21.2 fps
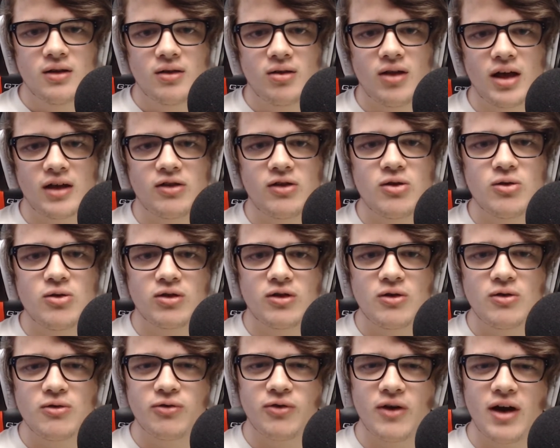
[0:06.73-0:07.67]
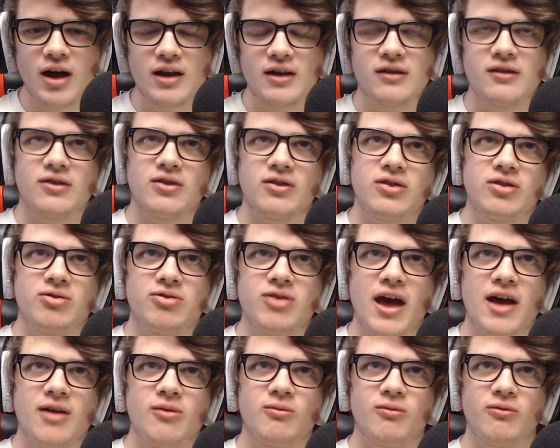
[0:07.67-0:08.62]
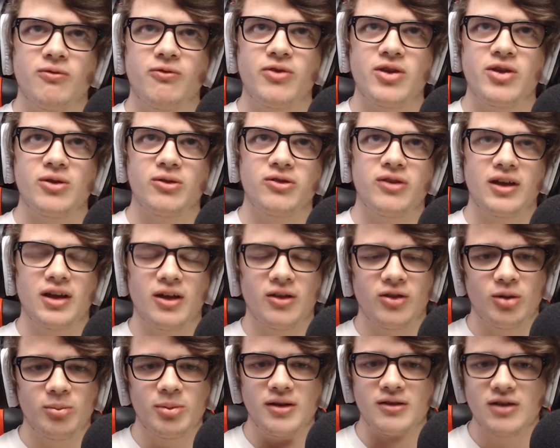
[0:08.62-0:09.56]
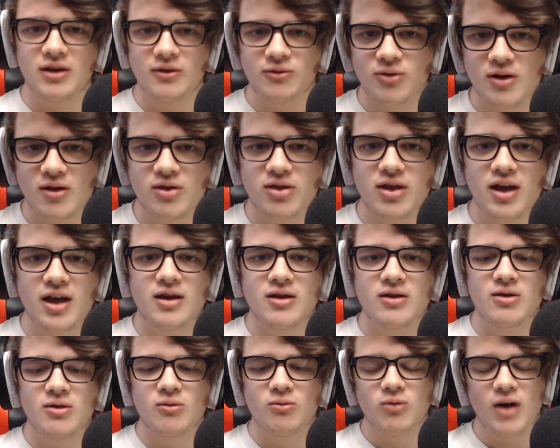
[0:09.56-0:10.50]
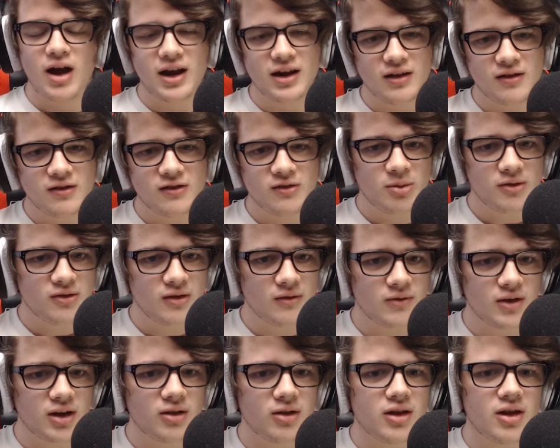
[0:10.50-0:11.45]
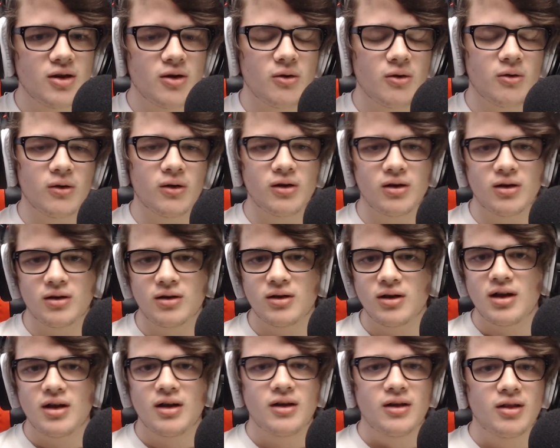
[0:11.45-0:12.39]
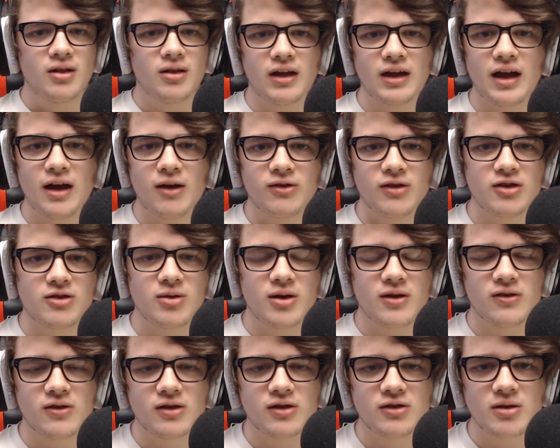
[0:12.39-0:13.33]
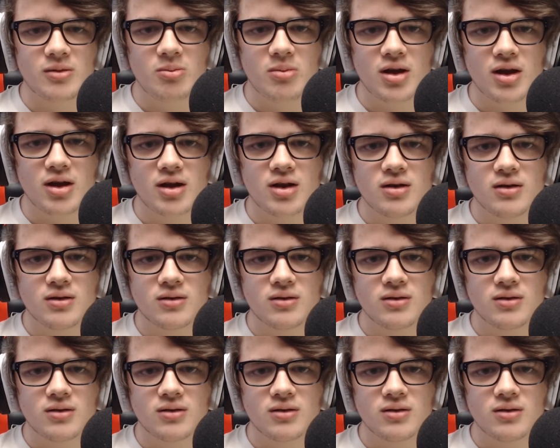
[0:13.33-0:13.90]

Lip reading: Like, do you find that feels like a little bit different than writing specifically, or like how's that transition been?